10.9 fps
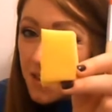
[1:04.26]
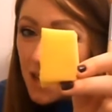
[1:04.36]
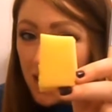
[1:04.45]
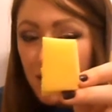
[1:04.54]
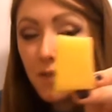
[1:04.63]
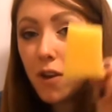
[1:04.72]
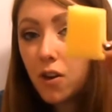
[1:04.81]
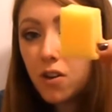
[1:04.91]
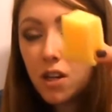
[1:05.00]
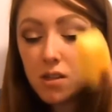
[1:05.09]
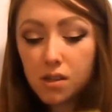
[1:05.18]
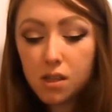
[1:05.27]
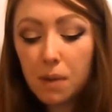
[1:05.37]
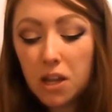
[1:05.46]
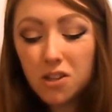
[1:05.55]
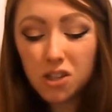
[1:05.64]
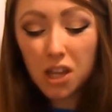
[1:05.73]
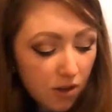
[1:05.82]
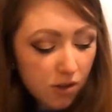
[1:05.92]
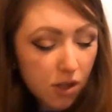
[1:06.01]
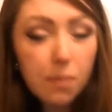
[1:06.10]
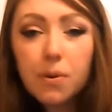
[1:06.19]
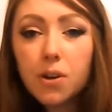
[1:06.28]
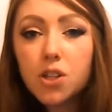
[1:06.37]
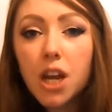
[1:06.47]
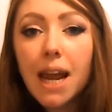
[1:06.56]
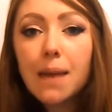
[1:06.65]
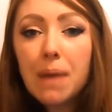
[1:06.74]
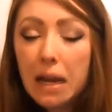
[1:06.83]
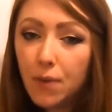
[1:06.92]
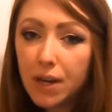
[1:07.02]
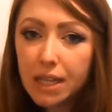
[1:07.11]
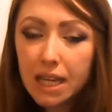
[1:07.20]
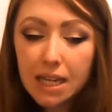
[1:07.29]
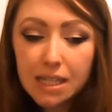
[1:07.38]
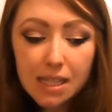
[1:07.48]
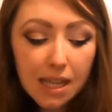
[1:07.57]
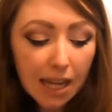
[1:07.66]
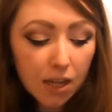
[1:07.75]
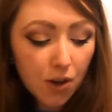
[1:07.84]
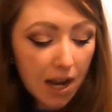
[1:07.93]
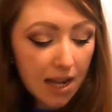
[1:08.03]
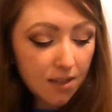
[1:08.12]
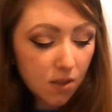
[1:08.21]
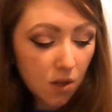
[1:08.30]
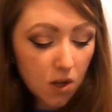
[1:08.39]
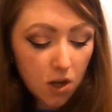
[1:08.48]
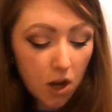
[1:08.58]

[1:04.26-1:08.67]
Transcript: this size if you're going to use a sponge. They're super cheap and really easy to get your hands on.